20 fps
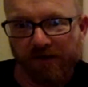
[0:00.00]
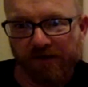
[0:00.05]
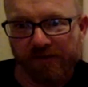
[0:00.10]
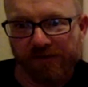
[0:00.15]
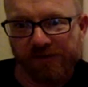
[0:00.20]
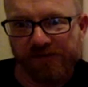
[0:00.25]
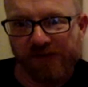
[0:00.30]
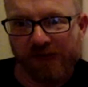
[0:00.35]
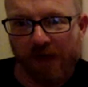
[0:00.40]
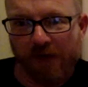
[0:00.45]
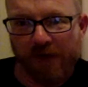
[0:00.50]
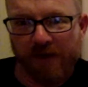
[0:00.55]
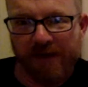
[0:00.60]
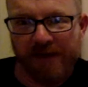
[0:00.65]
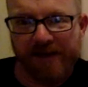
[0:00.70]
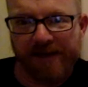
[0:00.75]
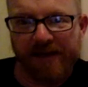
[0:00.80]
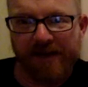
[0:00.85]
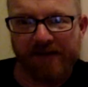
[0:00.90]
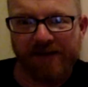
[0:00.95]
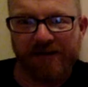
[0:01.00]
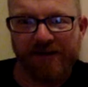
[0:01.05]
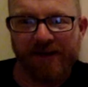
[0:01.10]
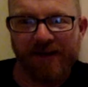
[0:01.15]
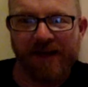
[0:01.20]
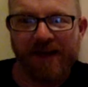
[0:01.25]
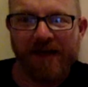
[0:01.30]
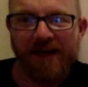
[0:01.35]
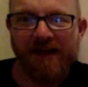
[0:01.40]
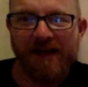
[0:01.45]
So he can
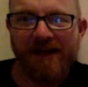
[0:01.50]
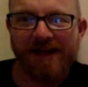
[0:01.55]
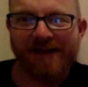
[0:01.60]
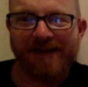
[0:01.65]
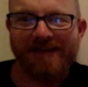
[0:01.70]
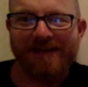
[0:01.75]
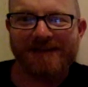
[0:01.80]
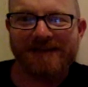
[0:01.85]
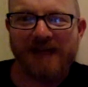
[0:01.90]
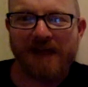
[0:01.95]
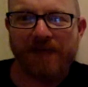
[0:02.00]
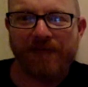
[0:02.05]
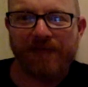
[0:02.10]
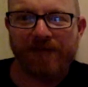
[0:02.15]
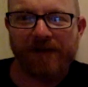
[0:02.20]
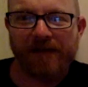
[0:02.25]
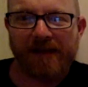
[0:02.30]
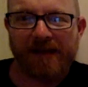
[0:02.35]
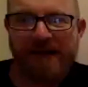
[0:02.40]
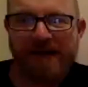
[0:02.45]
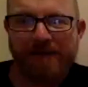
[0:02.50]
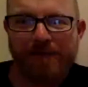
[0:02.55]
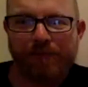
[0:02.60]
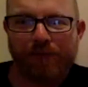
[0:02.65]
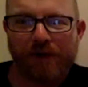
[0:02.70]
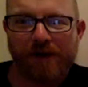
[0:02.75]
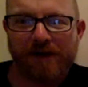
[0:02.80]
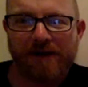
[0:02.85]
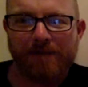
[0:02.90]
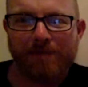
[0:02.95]
definitely
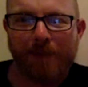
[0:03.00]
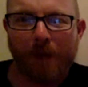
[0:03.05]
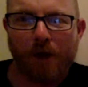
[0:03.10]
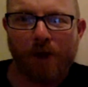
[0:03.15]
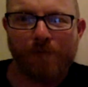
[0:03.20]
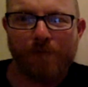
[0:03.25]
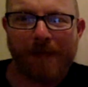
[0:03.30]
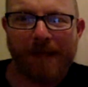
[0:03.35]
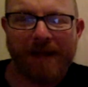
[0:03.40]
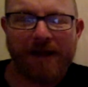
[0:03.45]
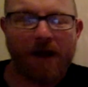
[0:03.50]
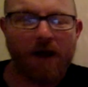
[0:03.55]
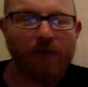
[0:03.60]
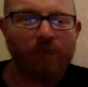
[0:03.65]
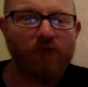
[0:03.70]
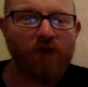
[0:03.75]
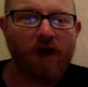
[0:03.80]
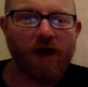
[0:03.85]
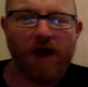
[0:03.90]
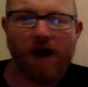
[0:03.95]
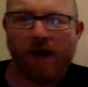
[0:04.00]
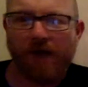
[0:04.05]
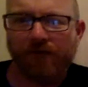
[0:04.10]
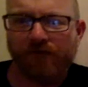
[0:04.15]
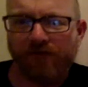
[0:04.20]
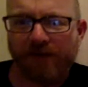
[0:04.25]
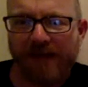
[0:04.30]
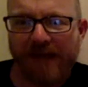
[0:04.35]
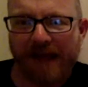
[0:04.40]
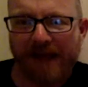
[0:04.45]
bring the boat back upright
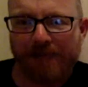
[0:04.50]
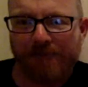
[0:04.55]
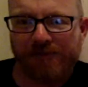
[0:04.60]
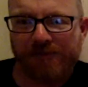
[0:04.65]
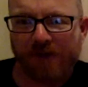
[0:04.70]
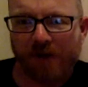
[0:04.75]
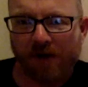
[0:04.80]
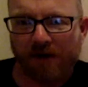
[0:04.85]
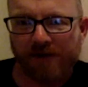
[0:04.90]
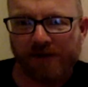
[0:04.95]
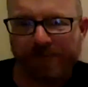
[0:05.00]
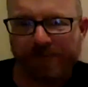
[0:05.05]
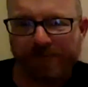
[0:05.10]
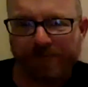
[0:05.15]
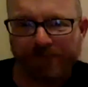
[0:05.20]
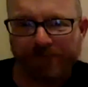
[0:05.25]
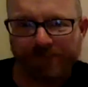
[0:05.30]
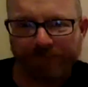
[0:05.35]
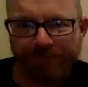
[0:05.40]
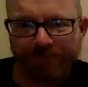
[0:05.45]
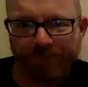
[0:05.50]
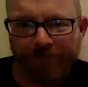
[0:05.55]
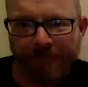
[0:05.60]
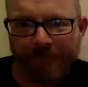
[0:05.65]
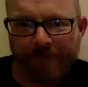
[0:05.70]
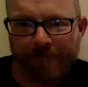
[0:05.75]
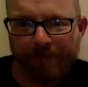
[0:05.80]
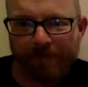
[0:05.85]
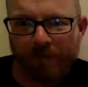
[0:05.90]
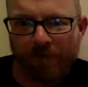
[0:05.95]
after a capsize.
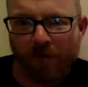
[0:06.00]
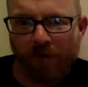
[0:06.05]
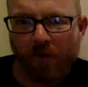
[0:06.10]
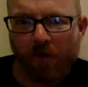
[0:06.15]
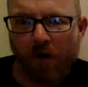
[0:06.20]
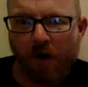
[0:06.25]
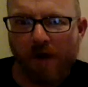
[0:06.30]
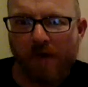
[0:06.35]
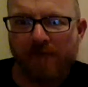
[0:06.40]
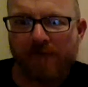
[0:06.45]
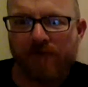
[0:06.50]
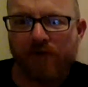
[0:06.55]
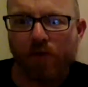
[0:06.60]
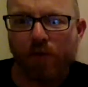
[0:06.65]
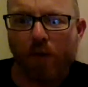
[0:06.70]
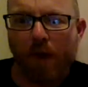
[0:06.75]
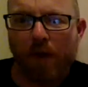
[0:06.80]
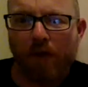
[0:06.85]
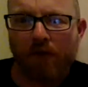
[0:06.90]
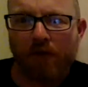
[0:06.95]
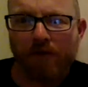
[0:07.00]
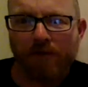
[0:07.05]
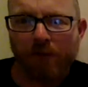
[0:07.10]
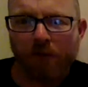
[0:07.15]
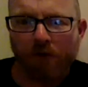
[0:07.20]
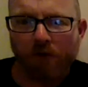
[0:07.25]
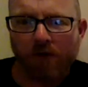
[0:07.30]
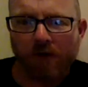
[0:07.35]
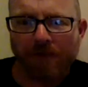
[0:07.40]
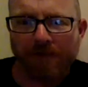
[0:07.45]
All right, you're welcome,
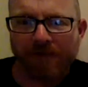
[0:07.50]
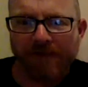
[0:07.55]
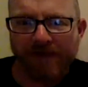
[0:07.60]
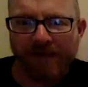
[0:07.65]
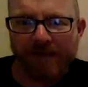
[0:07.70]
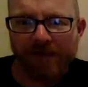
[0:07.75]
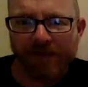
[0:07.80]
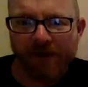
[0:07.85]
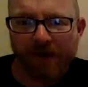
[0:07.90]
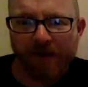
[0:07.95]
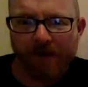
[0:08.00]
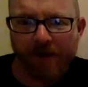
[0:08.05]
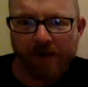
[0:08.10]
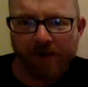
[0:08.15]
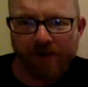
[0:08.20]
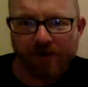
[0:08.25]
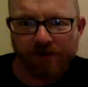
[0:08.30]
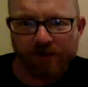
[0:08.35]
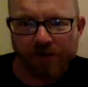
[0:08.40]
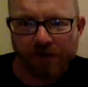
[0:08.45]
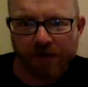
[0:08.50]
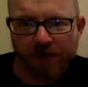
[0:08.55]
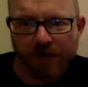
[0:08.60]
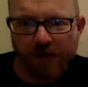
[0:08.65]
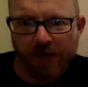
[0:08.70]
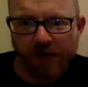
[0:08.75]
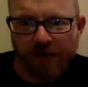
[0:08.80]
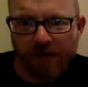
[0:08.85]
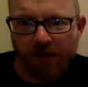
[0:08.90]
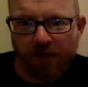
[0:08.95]
Laura. Thank you very much.
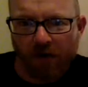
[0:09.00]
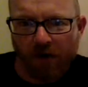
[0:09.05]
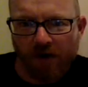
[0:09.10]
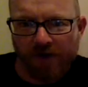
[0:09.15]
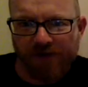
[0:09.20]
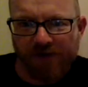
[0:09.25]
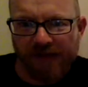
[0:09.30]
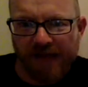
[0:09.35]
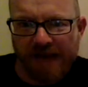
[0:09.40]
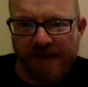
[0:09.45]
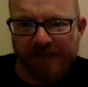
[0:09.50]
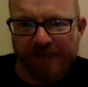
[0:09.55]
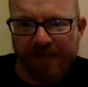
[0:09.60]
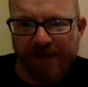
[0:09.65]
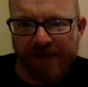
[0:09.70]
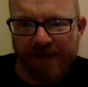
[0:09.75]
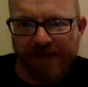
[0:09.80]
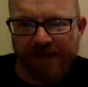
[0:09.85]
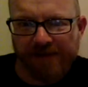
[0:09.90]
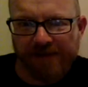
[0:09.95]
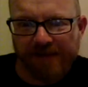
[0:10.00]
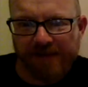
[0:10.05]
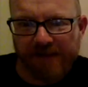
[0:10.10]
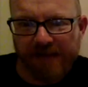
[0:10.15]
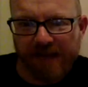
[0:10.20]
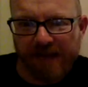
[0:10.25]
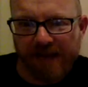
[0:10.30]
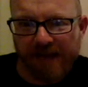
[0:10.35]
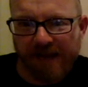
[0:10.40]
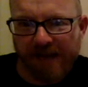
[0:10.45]
All right, David
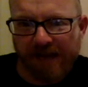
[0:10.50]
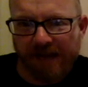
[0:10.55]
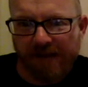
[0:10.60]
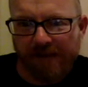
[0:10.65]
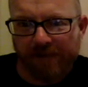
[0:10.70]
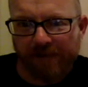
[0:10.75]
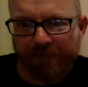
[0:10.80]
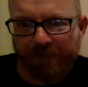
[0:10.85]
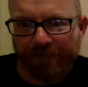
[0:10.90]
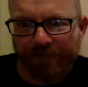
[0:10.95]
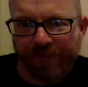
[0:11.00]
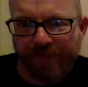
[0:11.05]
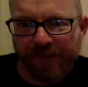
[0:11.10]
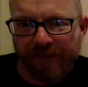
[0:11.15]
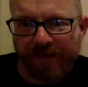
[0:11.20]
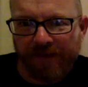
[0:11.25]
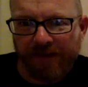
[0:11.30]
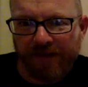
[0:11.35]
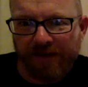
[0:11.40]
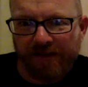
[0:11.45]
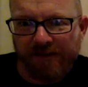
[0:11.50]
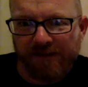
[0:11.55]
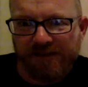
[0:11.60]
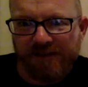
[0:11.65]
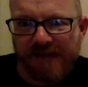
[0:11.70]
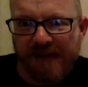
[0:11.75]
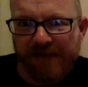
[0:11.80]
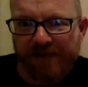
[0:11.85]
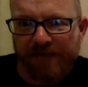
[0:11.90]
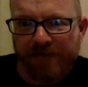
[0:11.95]
in
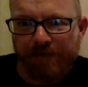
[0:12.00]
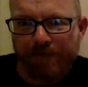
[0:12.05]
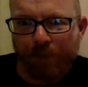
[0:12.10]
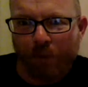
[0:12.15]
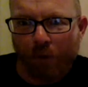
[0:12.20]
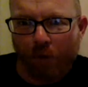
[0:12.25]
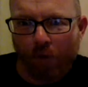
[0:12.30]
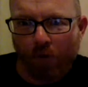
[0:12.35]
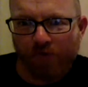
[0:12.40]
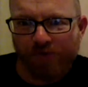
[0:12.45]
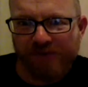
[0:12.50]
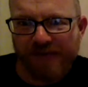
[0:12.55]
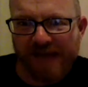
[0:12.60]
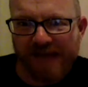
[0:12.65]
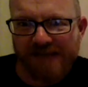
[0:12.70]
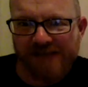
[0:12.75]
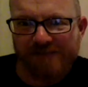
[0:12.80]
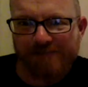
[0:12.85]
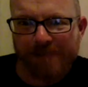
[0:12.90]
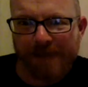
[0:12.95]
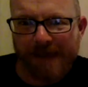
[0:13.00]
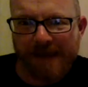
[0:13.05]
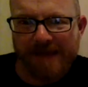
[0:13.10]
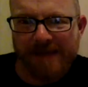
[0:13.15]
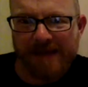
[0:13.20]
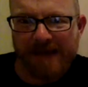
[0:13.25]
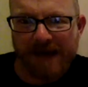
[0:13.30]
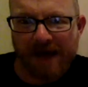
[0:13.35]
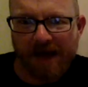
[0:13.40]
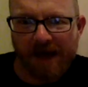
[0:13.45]
Devonport,
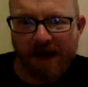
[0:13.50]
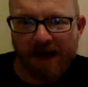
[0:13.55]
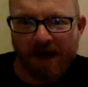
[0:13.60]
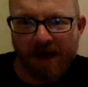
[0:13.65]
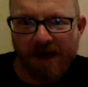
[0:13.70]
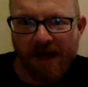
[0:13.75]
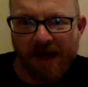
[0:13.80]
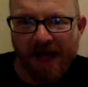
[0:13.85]
Tasmania.